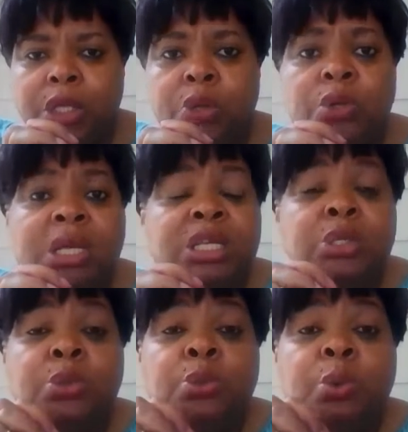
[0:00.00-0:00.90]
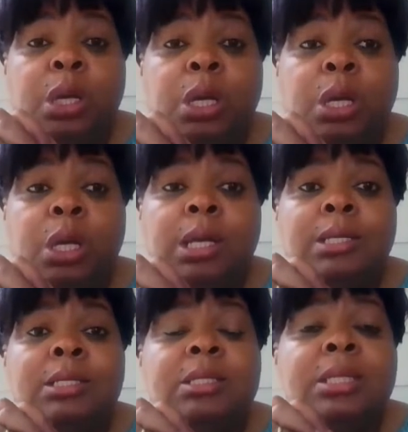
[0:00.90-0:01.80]
you need to
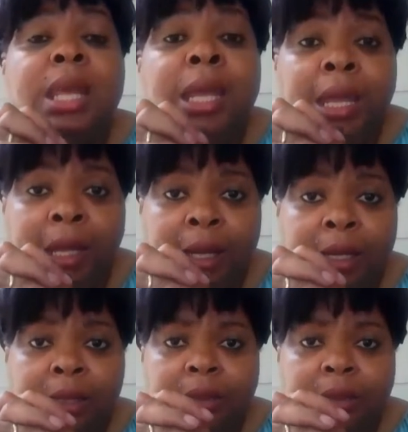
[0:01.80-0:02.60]
sing.